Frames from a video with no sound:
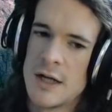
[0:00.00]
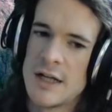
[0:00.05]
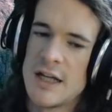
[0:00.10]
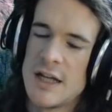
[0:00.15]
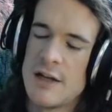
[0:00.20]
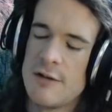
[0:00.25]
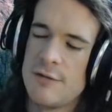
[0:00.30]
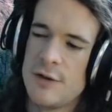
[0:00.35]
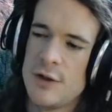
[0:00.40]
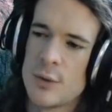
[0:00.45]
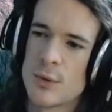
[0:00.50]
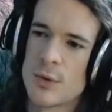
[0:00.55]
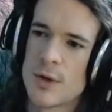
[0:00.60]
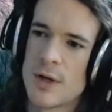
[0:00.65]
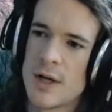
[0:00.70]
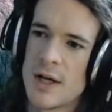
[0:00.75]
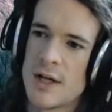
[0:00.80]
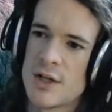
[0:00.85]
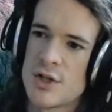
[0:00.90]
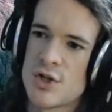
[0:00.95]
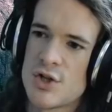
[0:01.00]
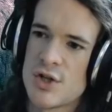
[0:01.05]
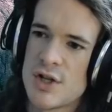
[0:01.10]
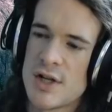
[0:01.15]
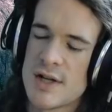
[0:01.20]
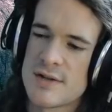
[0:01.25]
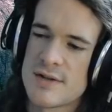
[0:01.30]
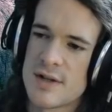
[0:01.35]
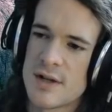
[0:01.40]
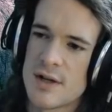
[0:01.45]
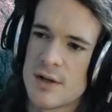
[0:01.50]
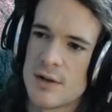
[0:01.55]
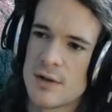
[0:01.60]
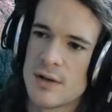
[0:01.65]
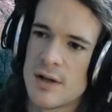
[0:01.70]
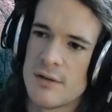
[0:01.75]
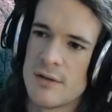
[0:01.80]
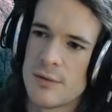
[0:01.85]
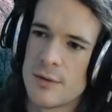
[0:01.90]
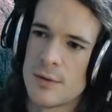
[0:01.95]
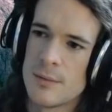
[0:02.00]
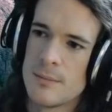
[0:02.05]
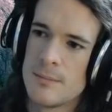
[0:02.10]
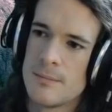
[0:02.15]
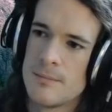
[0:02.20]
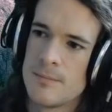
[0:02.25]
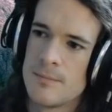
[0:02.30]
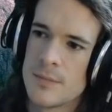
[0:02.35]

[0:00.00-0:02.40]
If you were at a GSL level,